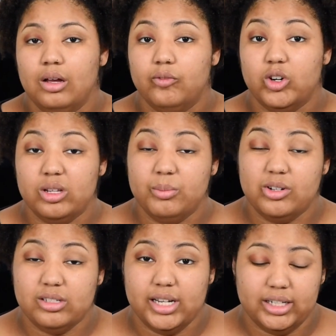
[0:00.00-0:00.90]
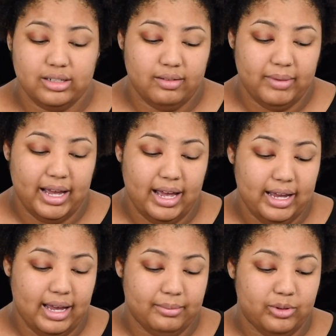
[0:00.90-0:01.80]
For the middle section of my eye,
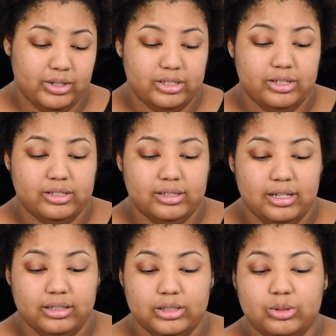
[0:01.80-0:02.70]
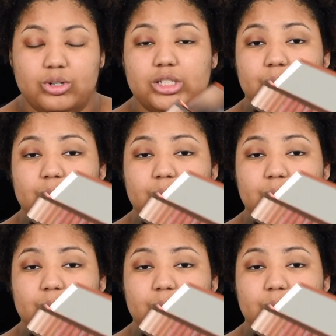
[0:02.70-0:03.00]
I'm going to use the color Scorch,